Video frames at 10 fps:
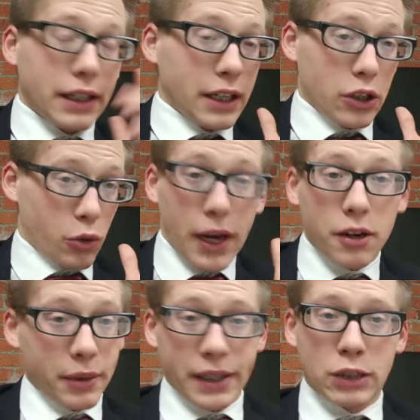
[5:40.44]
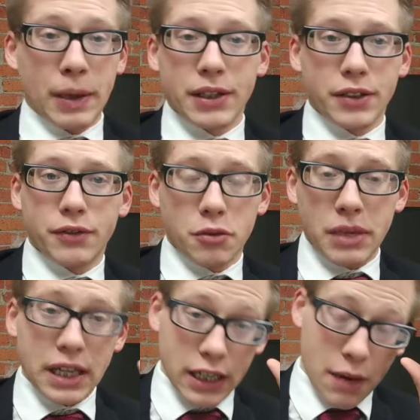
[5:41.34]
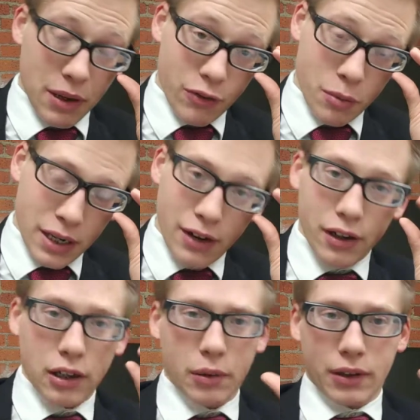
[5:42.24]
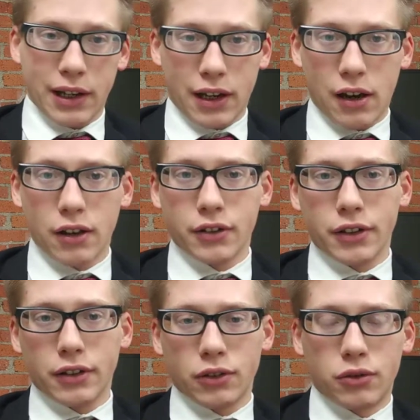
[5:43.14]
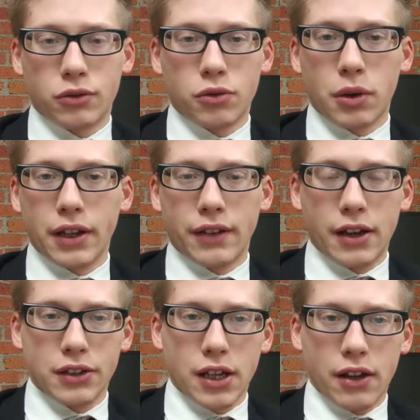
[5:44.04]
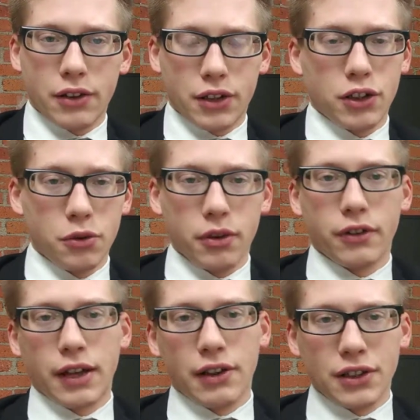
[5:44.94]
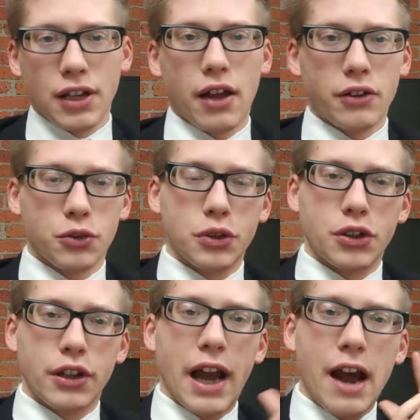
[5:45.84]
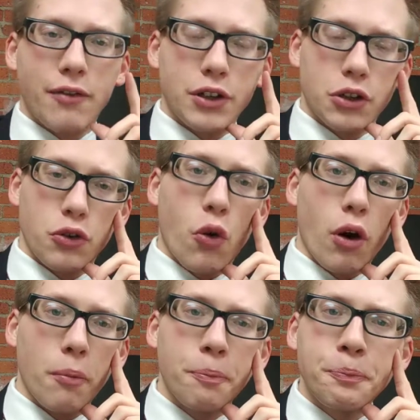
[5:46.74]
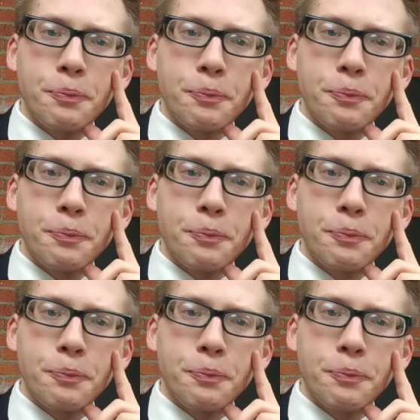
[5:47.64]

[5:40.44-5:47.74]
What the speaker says: incredibly expensive to me, coming from an area where like $120,000 to $200,000 was the average or norm.